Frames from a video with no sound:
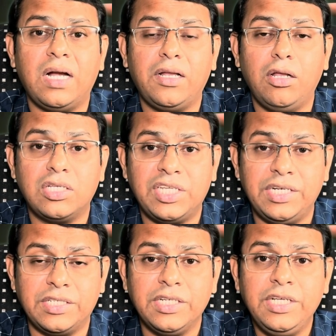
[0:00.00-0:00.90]

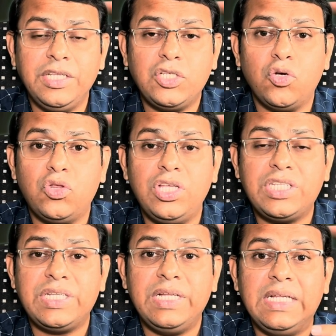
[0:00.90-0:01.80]
adolescent. So
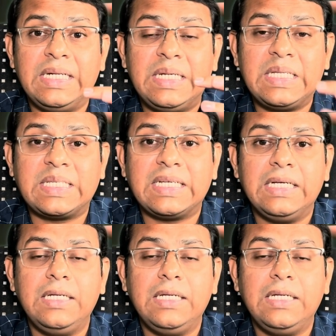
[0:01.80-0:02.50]
this risk